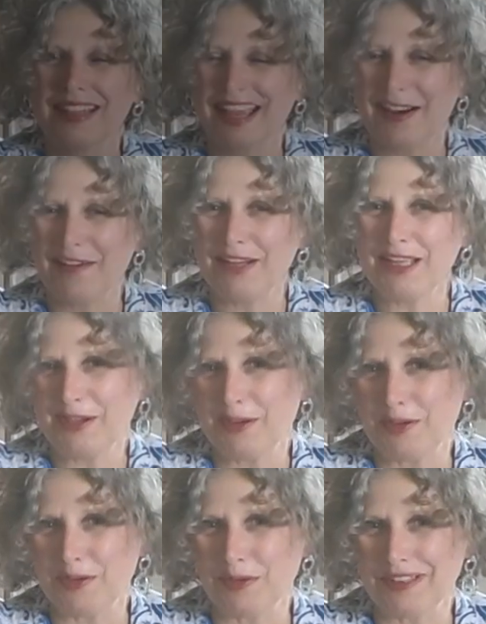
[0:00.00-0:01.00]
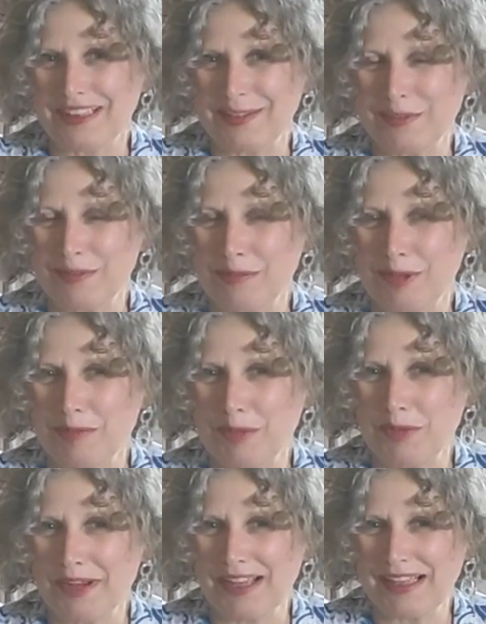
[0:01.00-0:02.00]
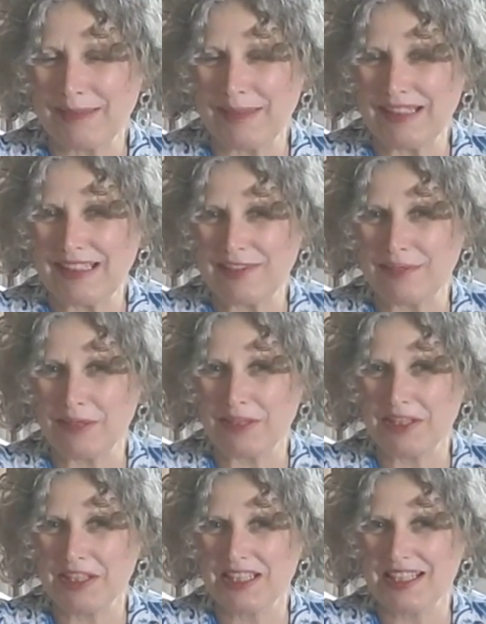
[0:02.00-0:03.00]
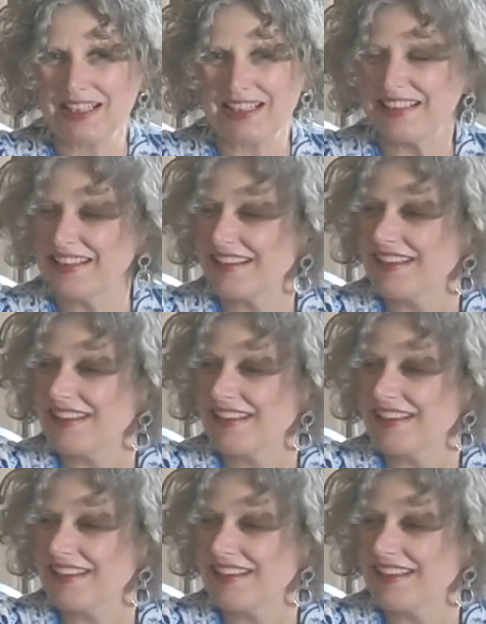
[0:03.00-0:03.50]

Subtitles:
Carrying on with some of my more expensive purchases,